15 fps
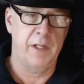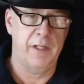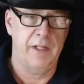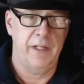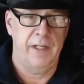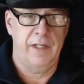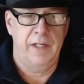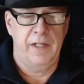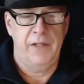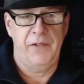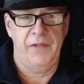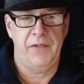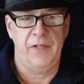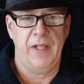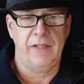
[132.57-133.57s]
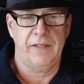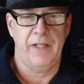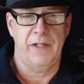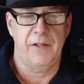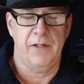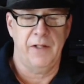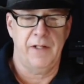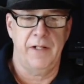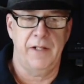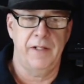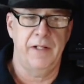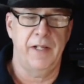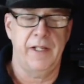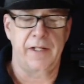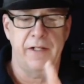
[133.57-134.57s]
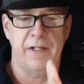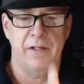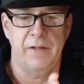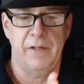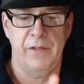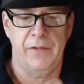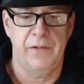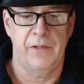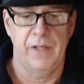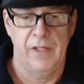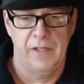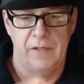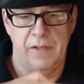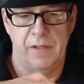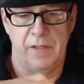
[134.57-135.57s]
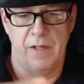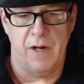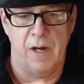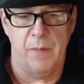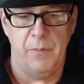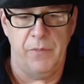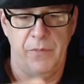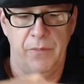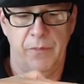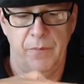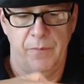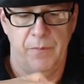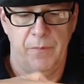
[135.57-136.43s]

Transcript: and I staked that on at 90 degrees to the arms.